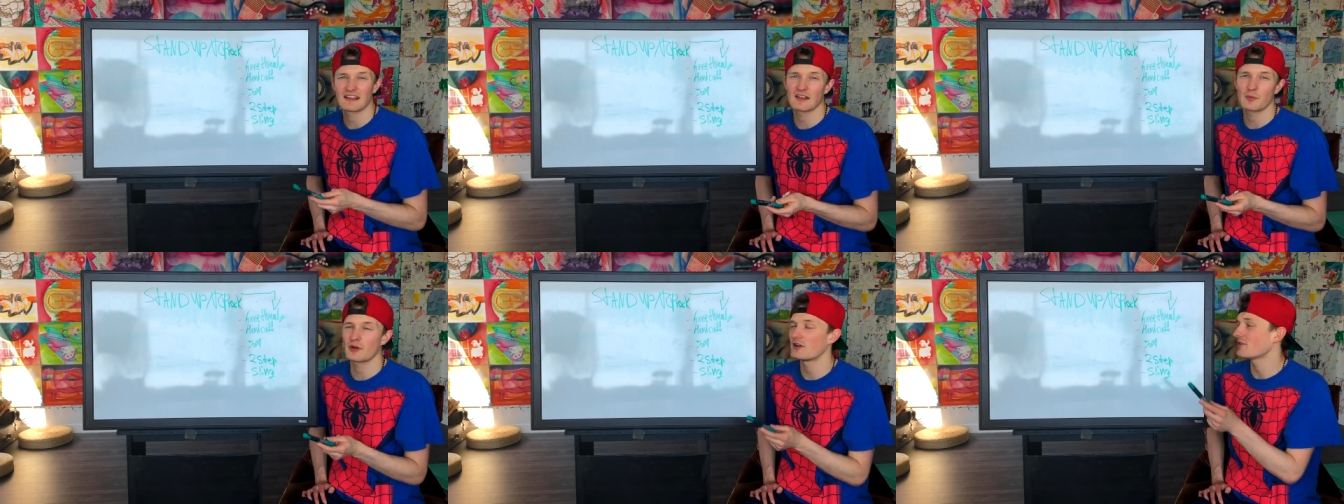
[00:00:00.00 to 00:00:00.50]
Next
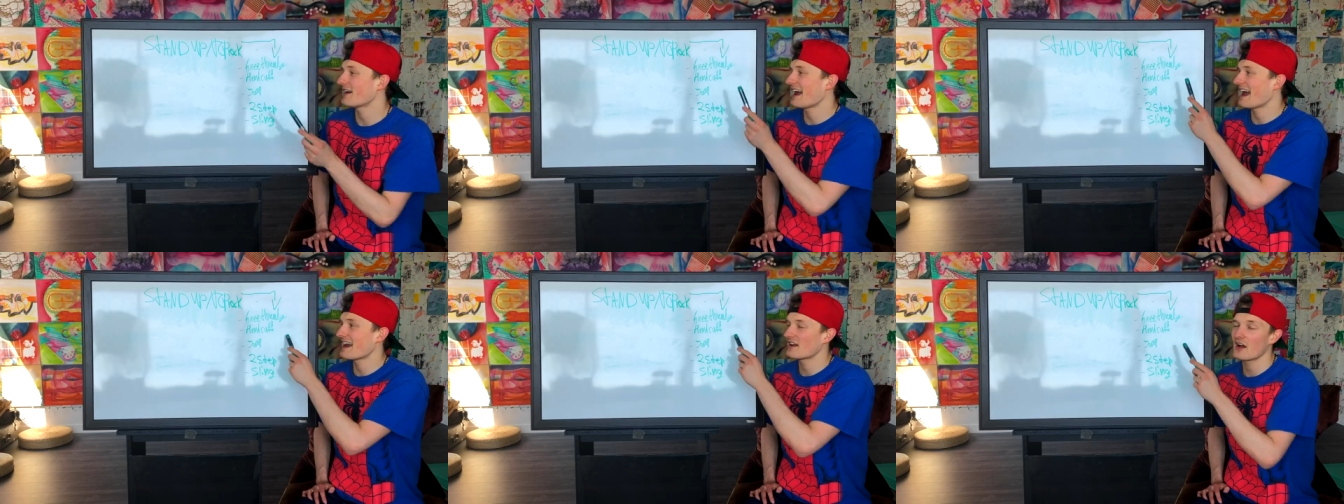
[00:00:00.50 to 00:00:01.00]
up, we're gonna do our
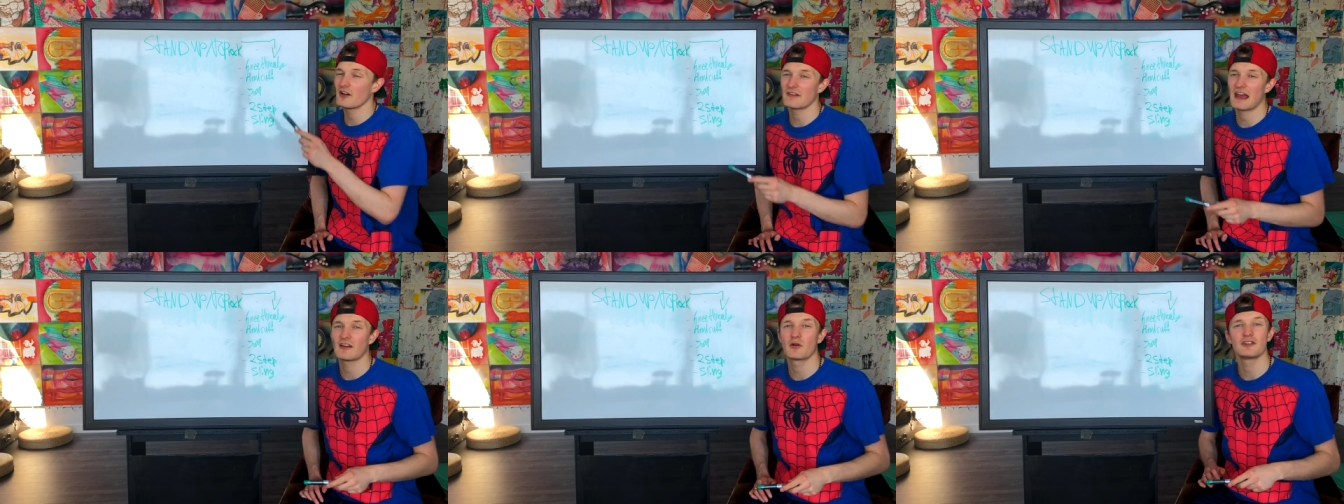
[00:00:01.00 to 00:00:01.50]
handcuff
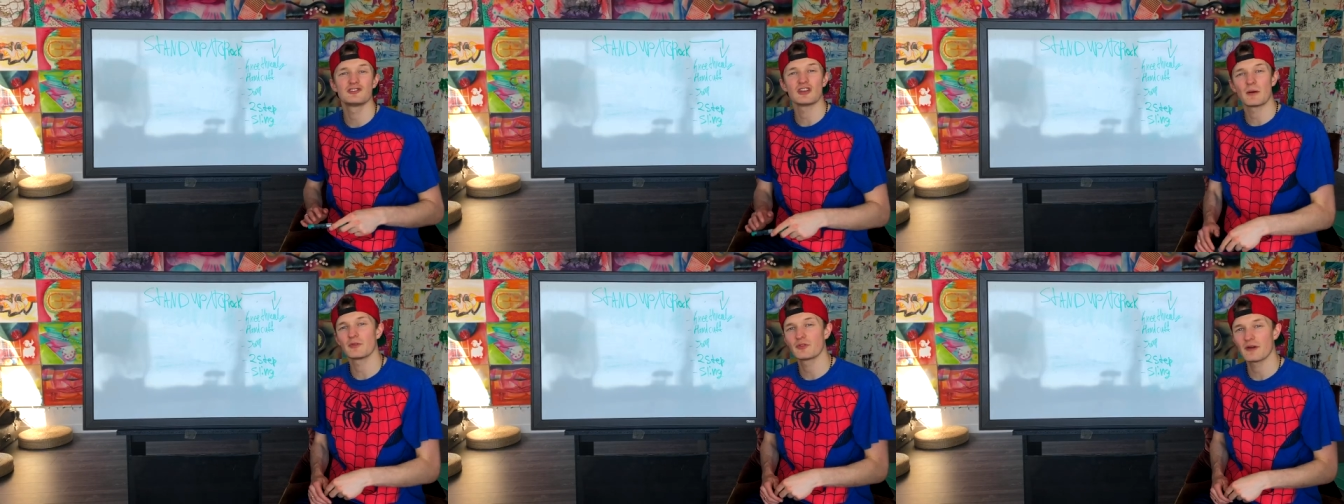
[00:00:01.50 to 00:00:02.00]
and our jump